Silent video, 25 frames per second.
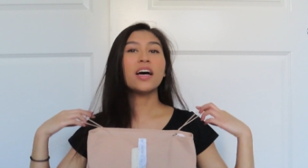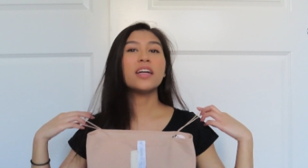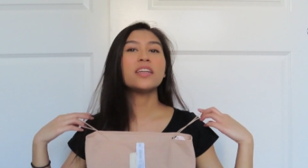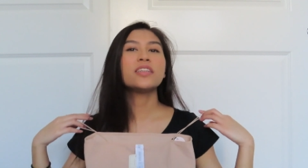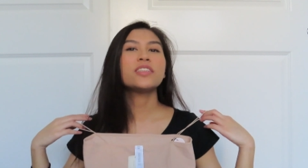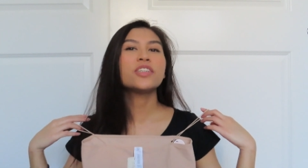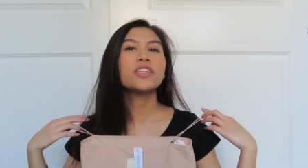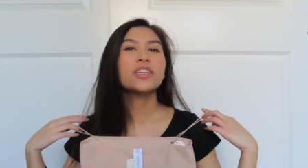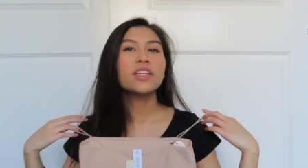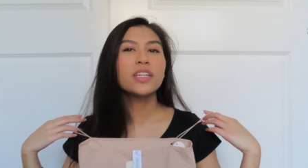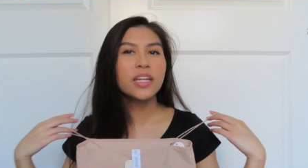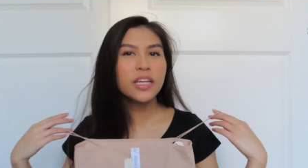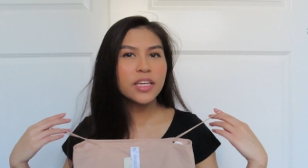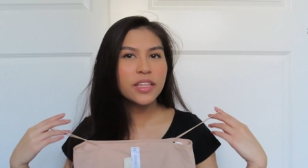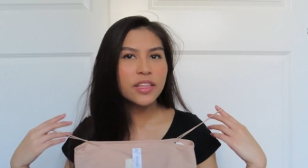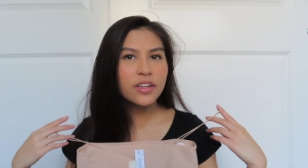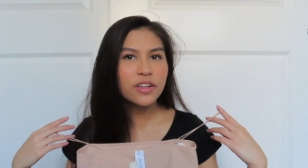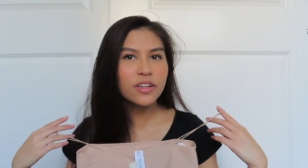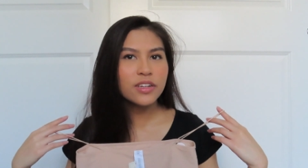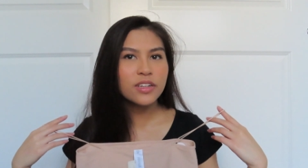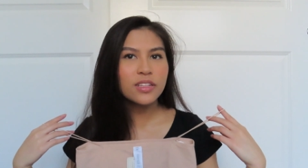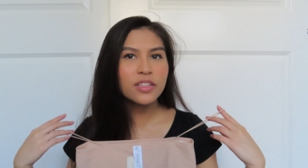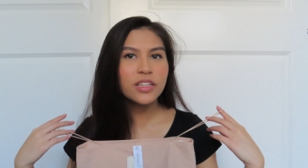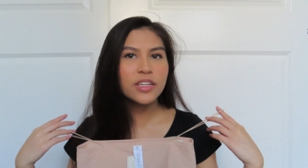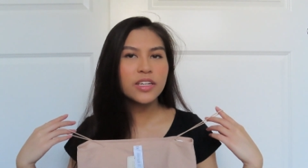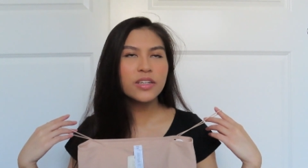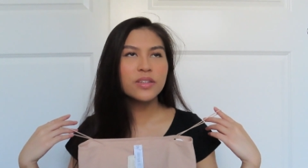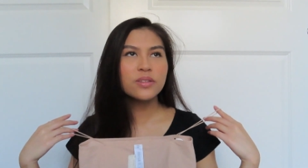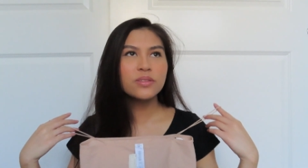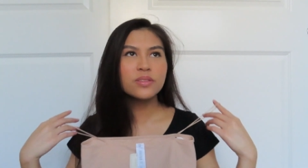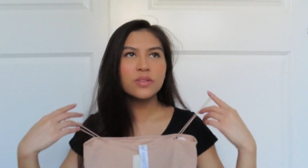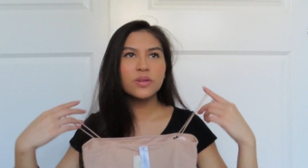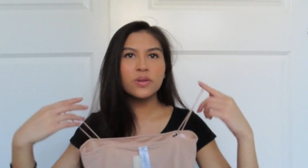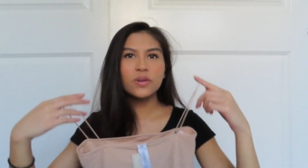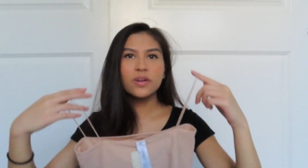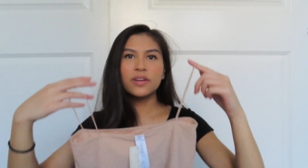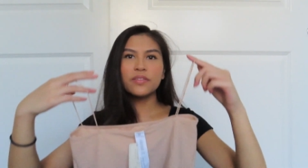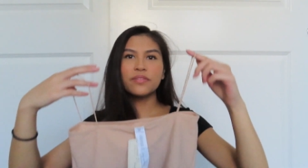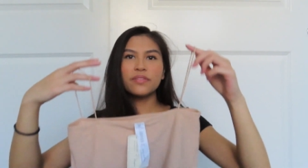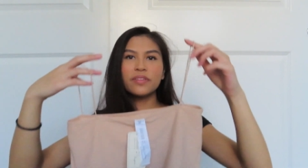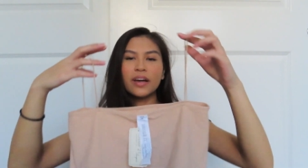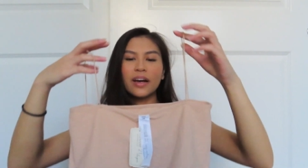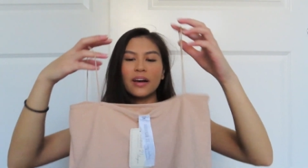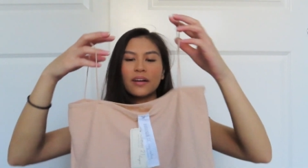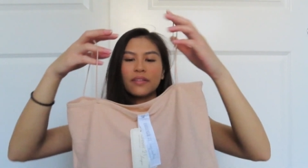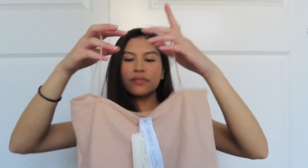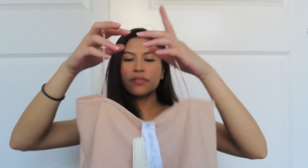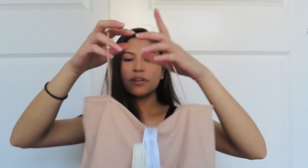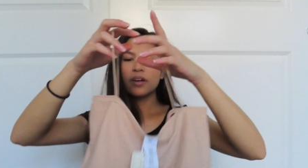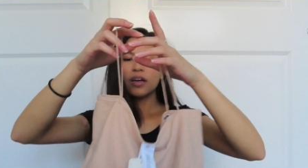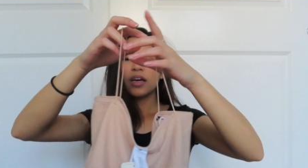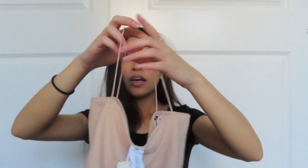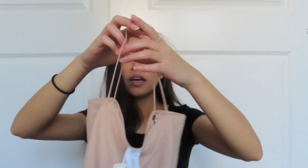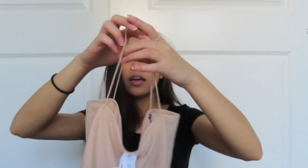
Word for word: underneath your clothes or if you have